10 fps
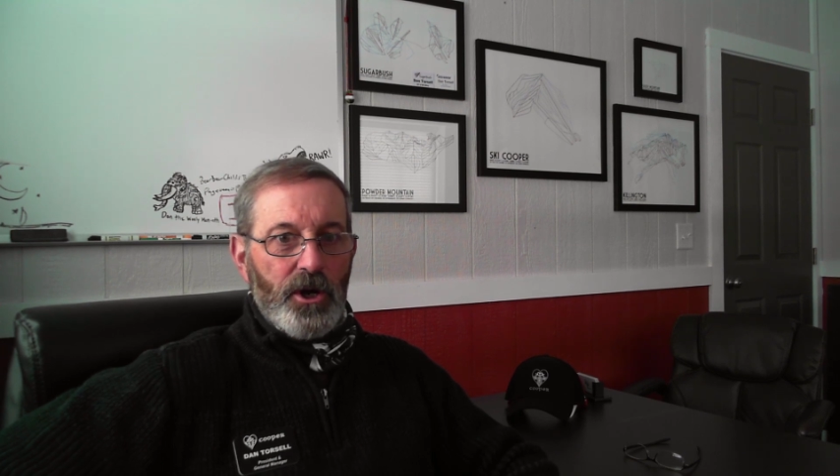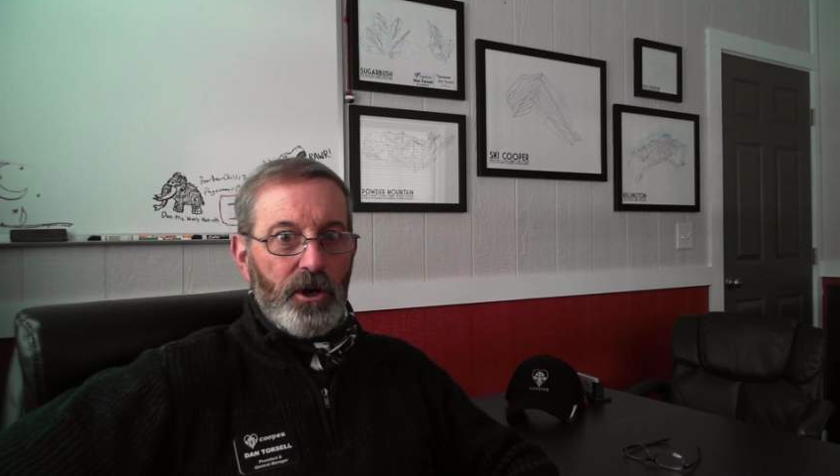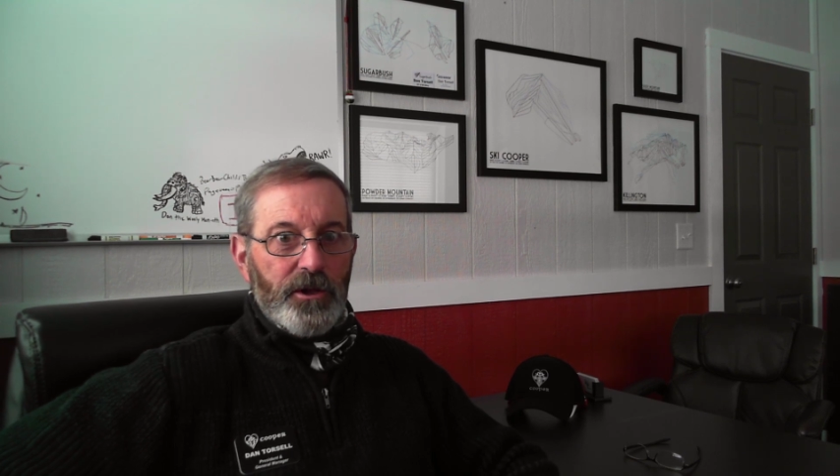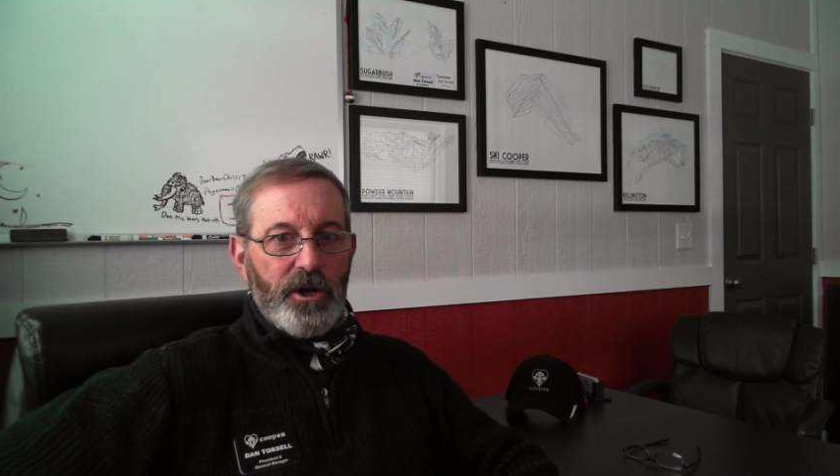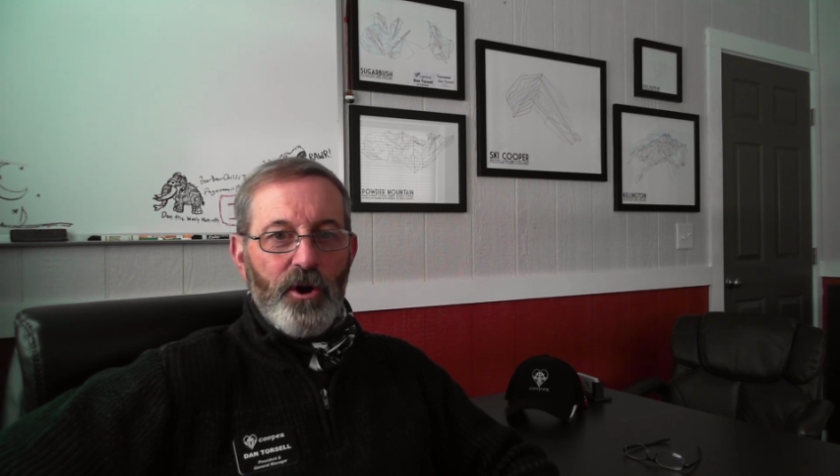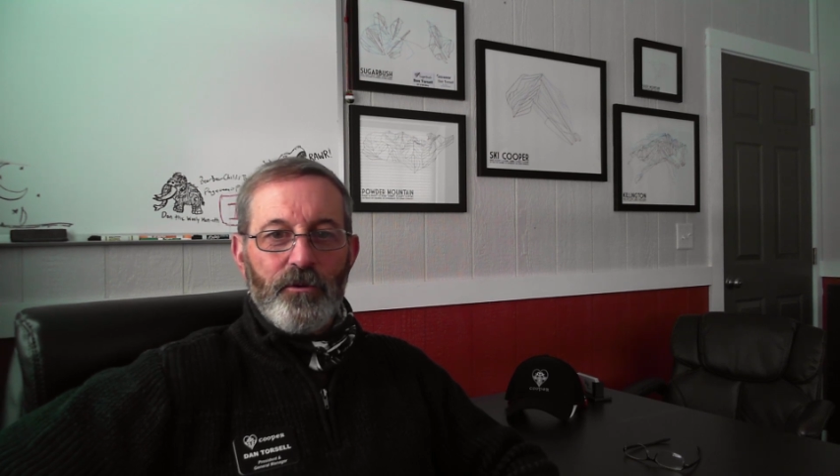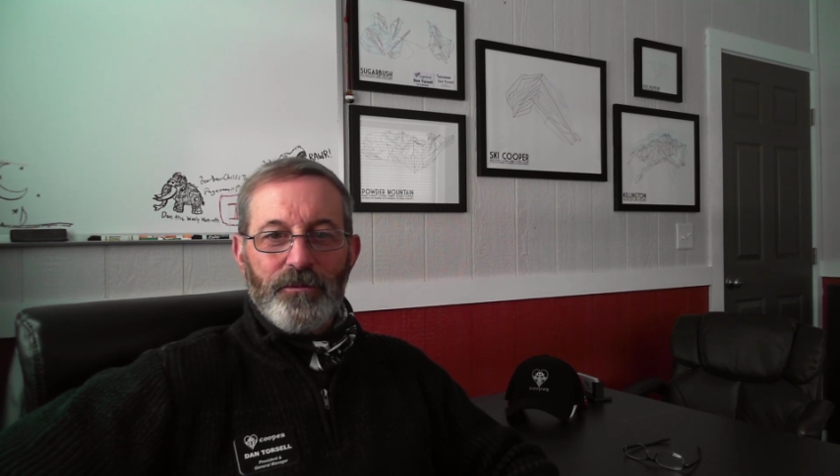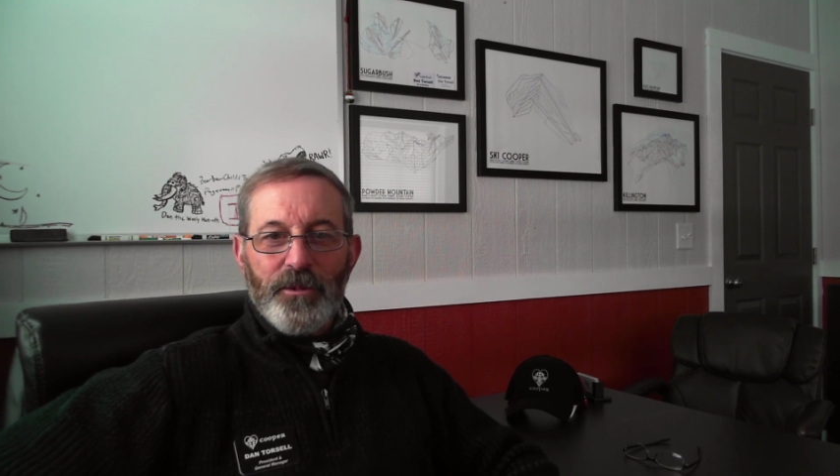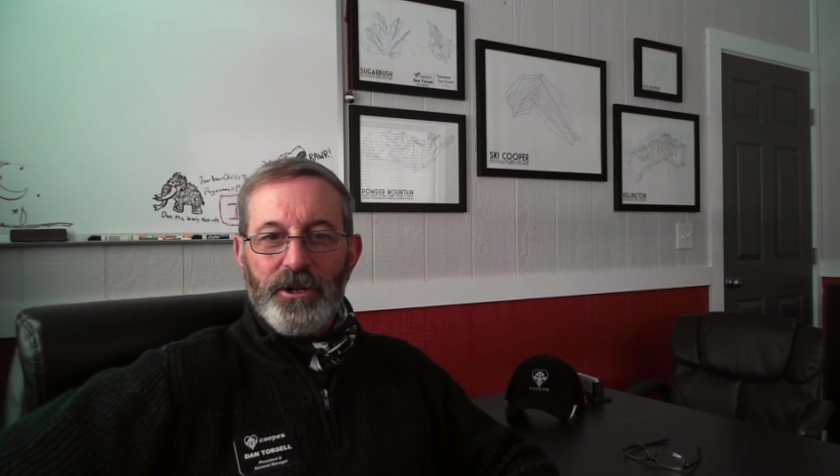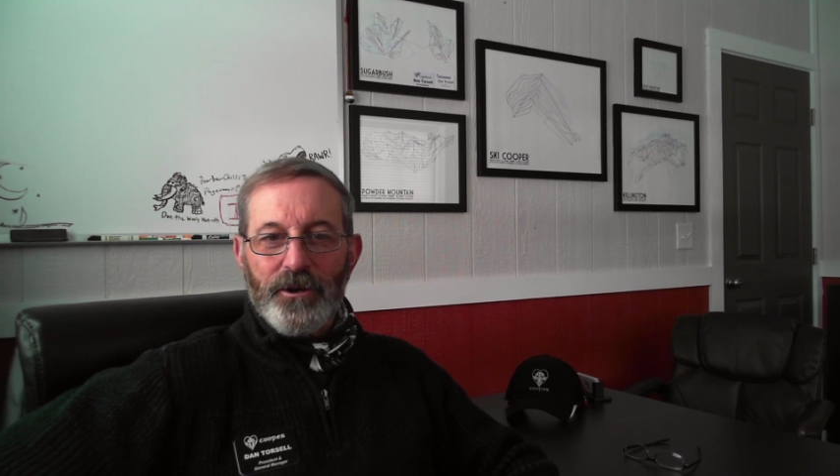on the
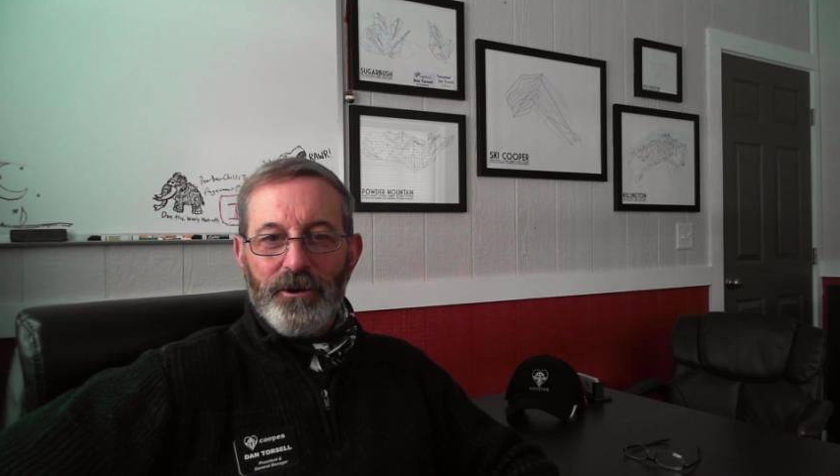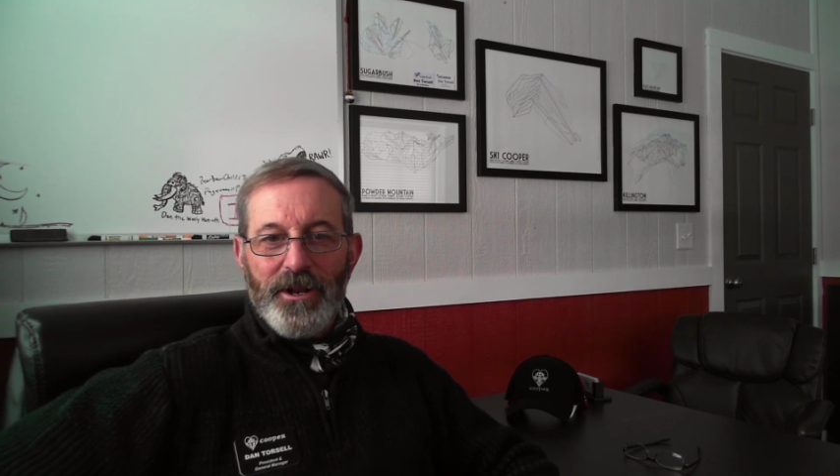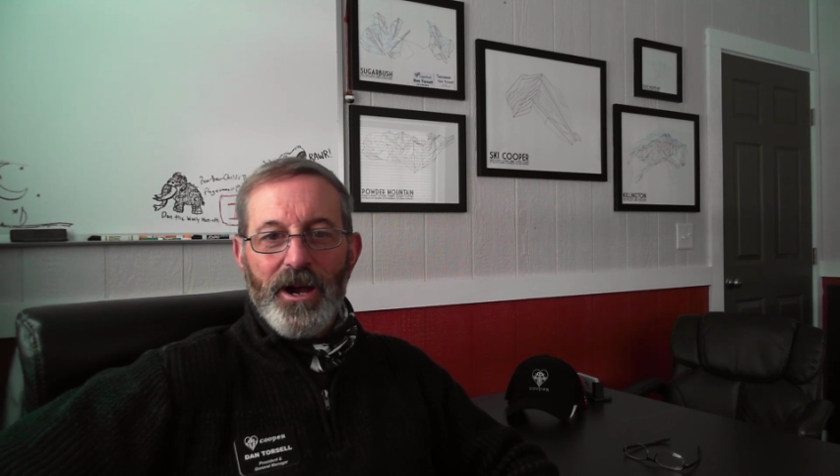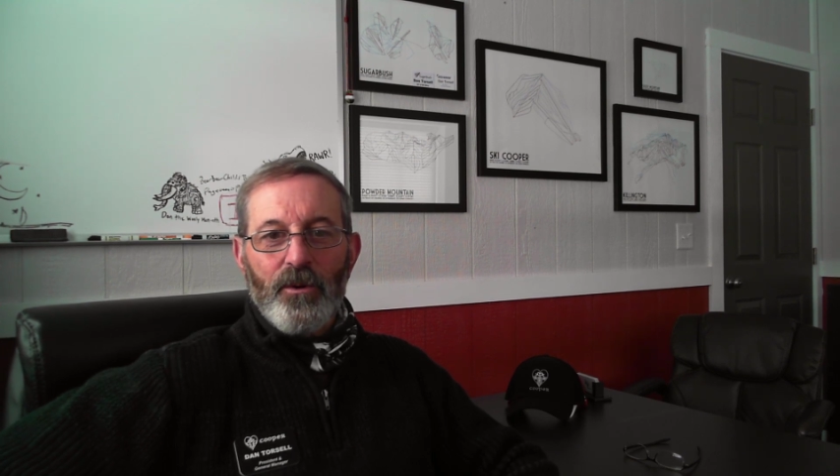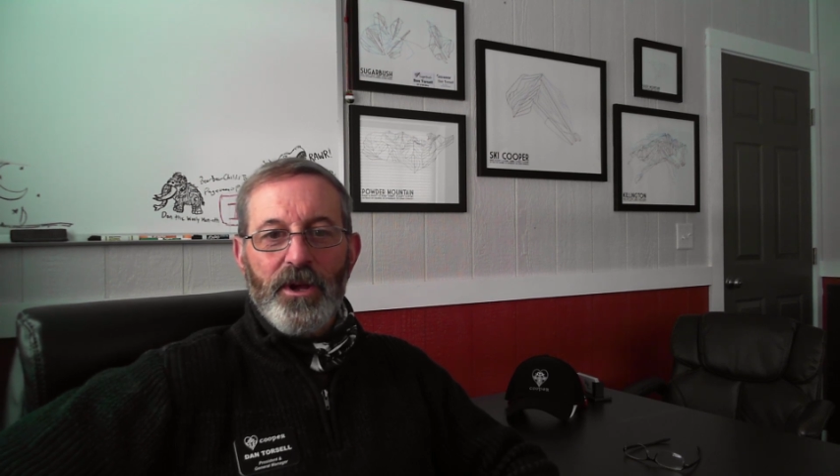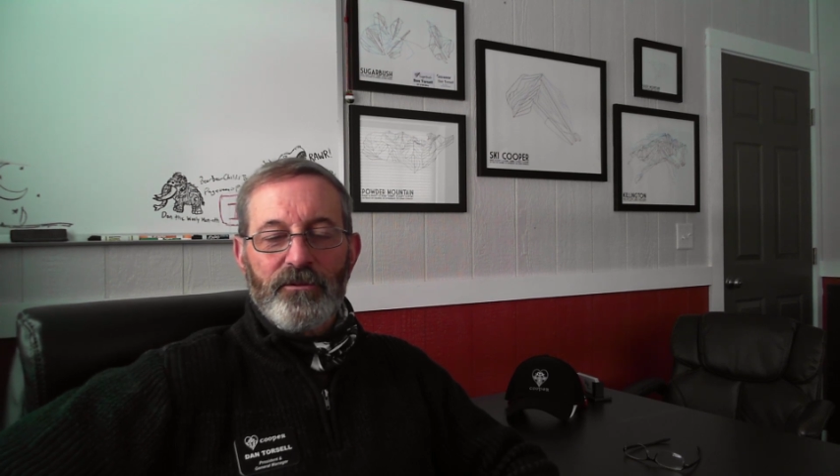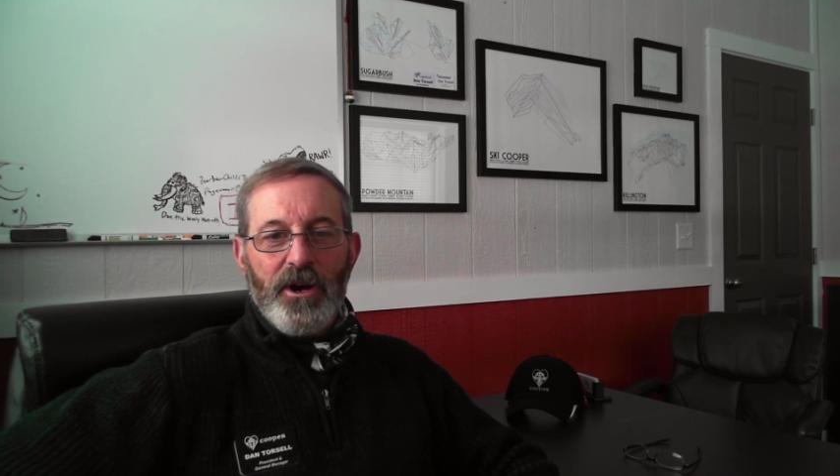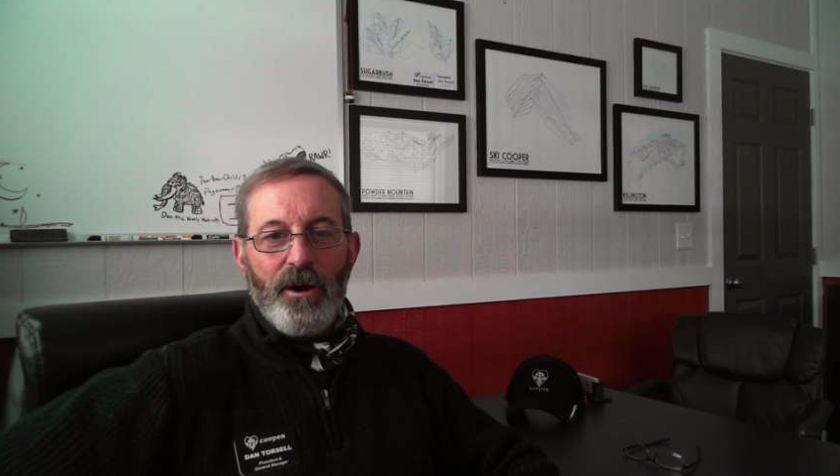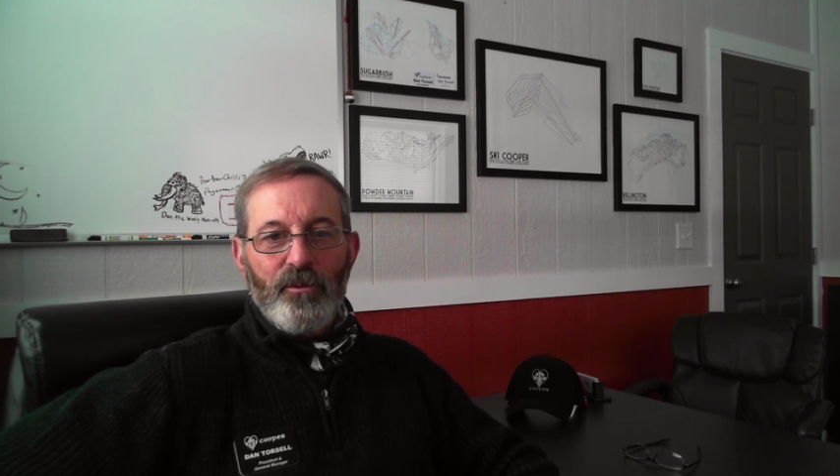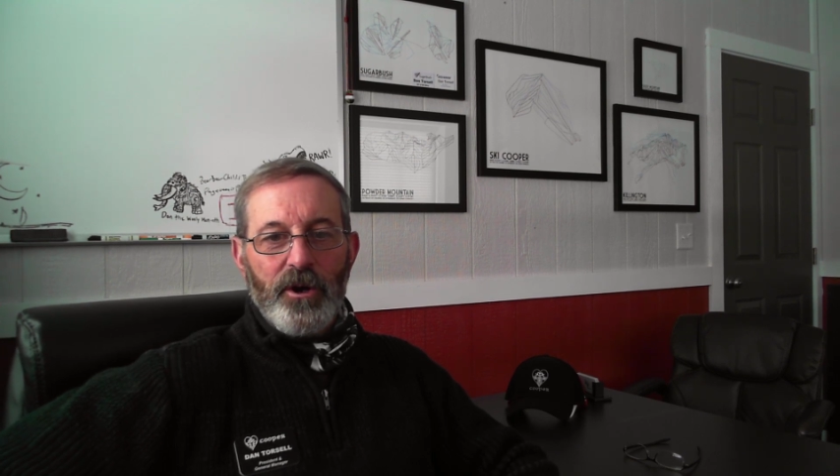COVID meter and how we have
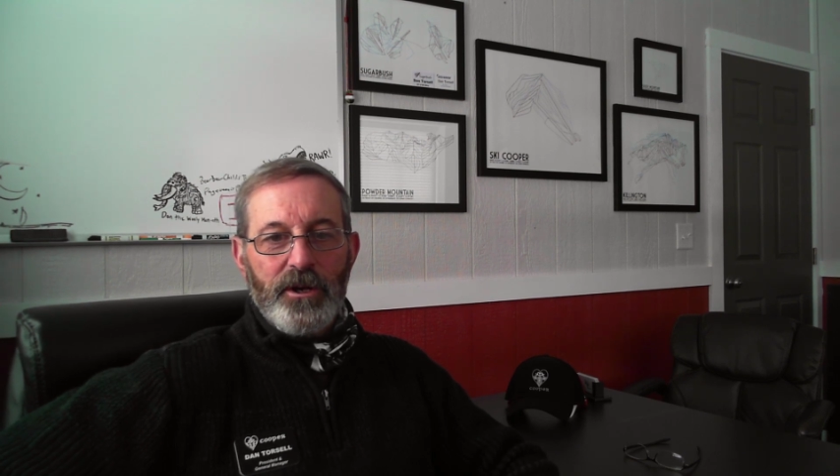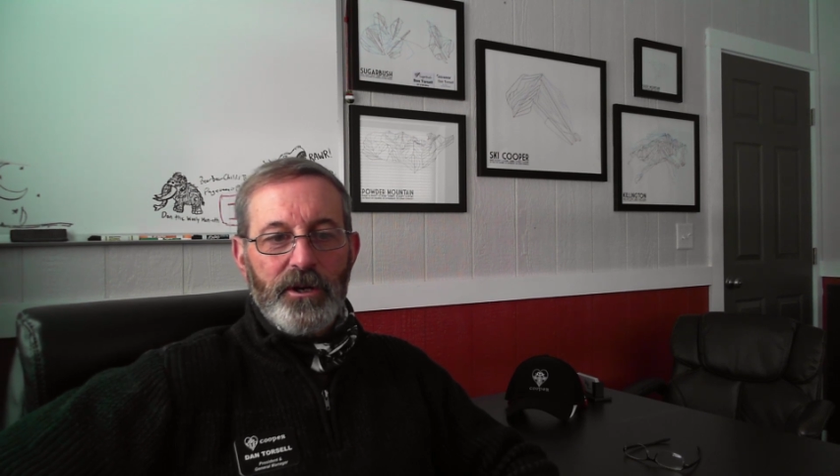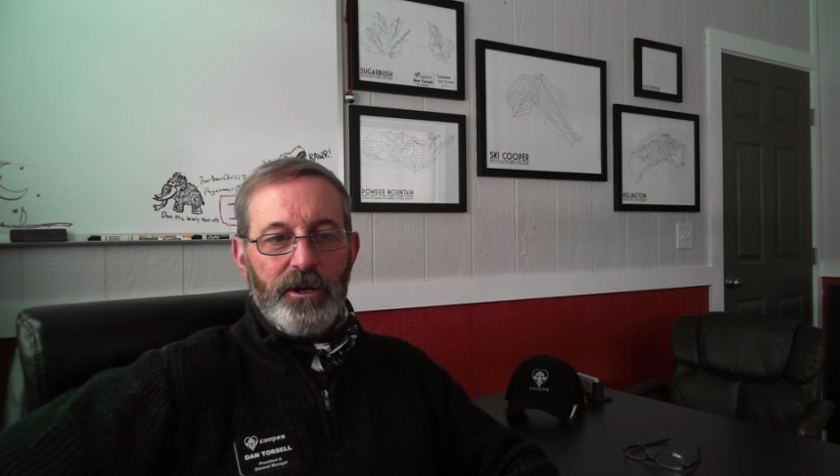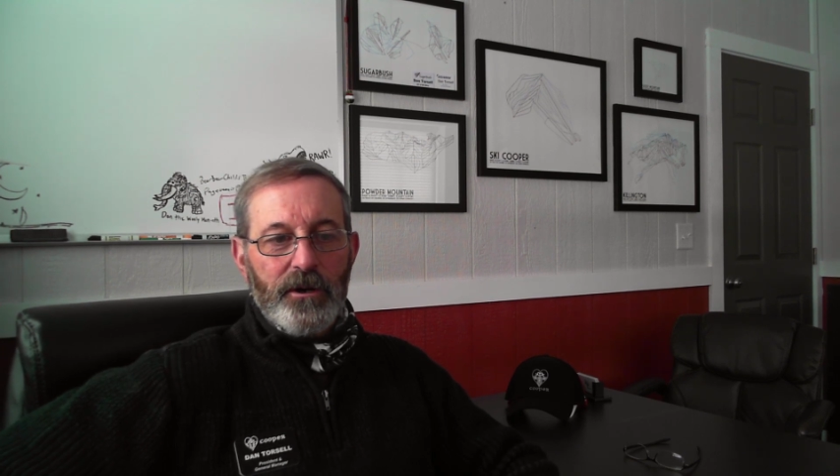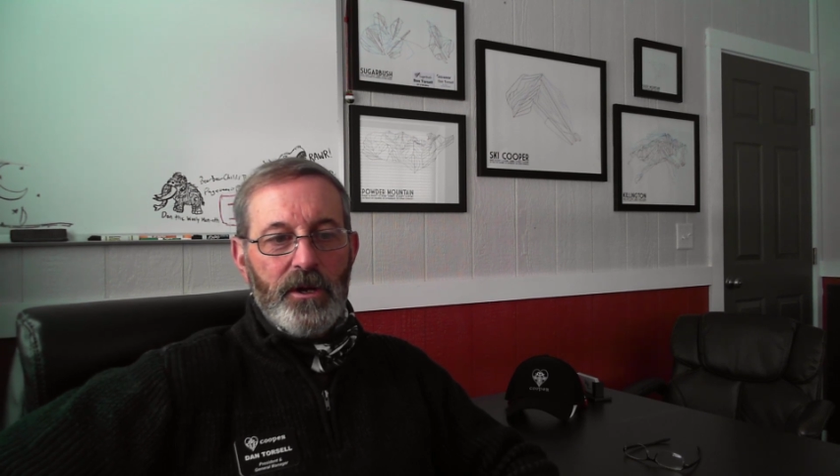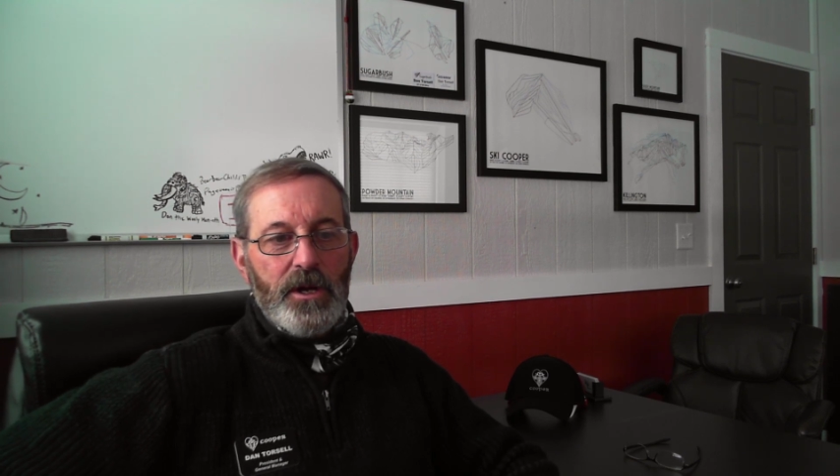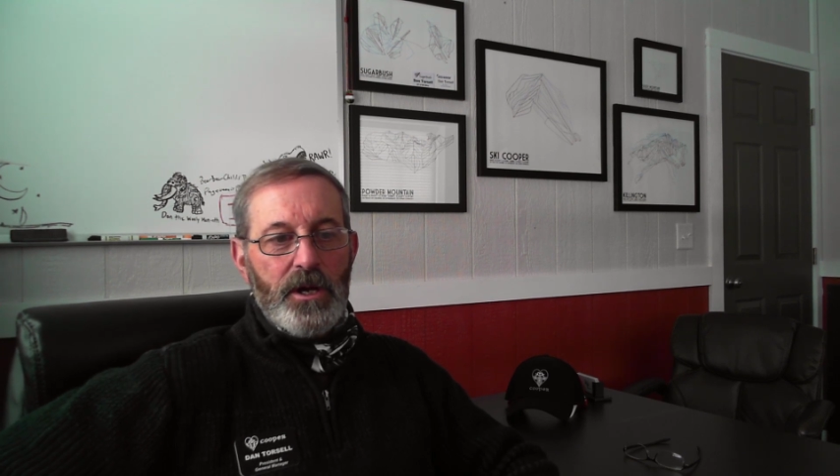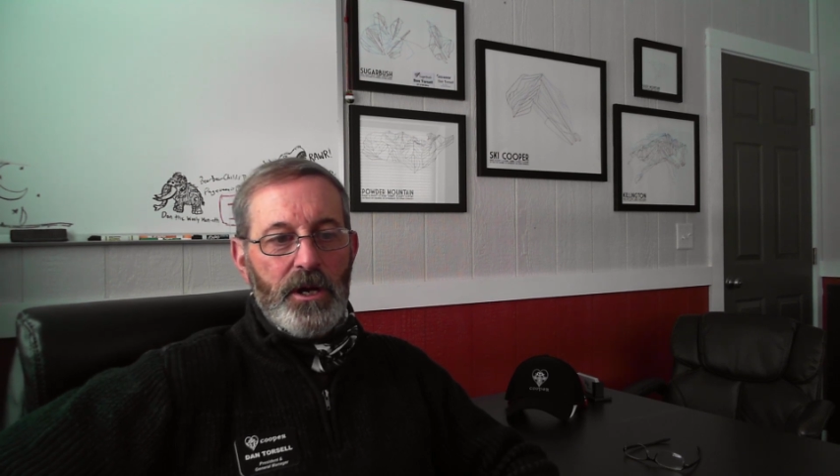to operate here